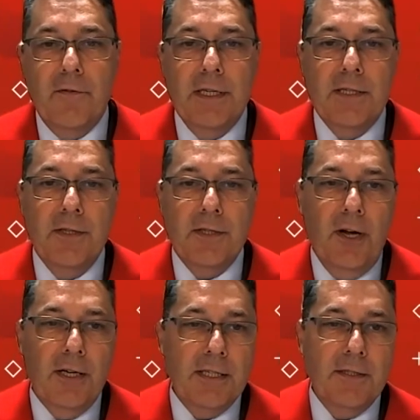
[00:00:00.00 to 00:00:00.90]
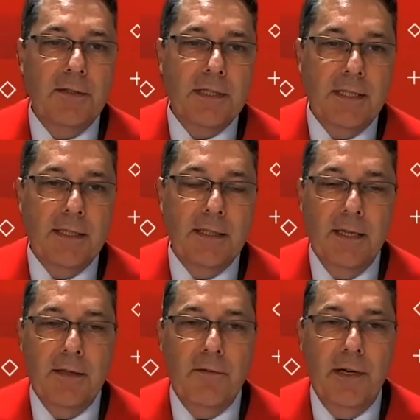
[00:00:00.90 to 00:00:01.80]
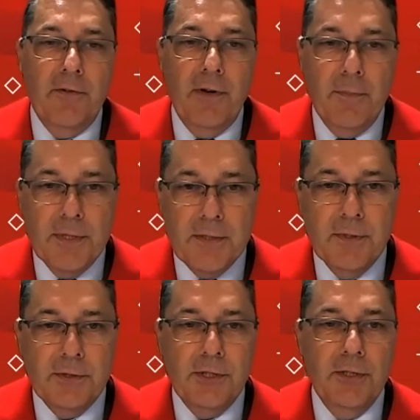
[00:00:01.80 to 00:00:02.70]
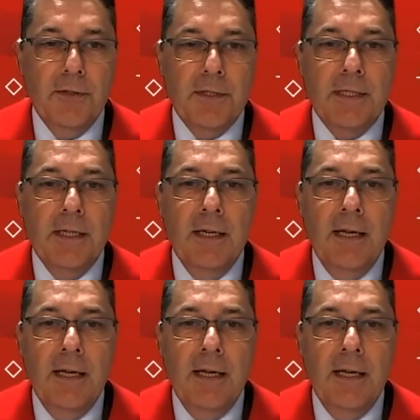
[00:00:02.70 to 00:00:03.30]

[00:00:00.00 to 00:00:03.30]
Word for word: research articles in very reputable journals,